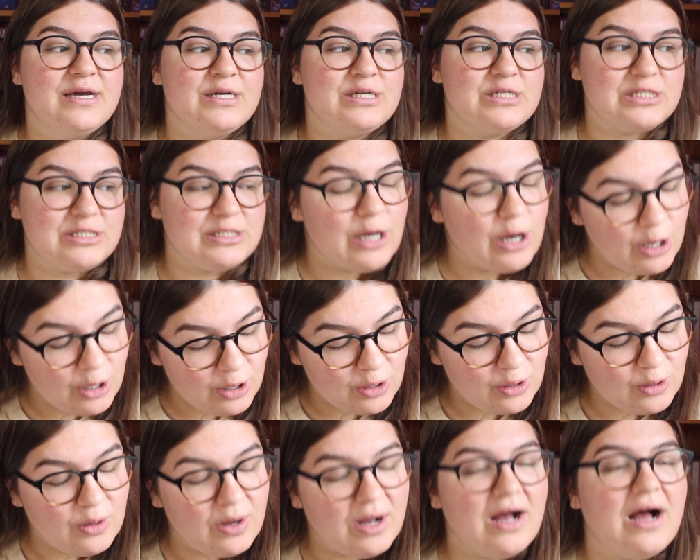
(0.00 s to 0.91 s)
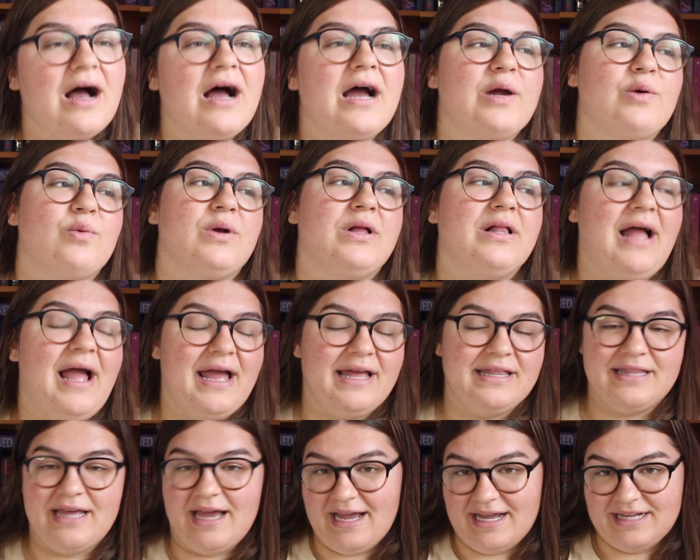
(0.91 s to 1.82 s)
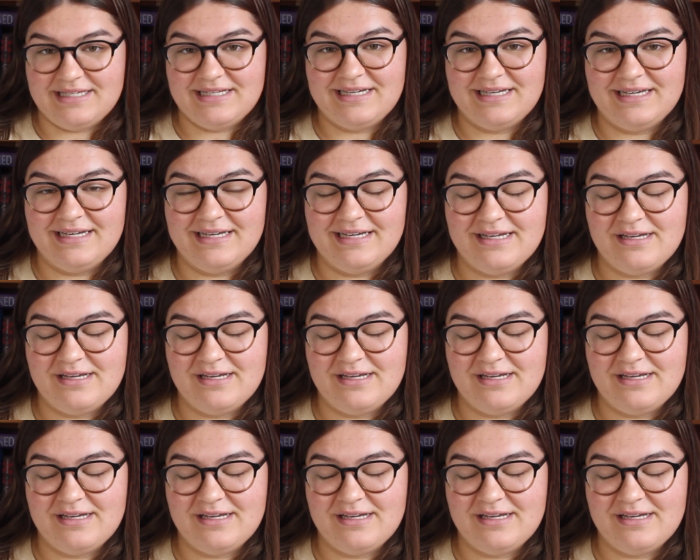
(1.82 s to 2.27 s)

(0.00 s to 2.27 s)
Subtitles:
So I will add that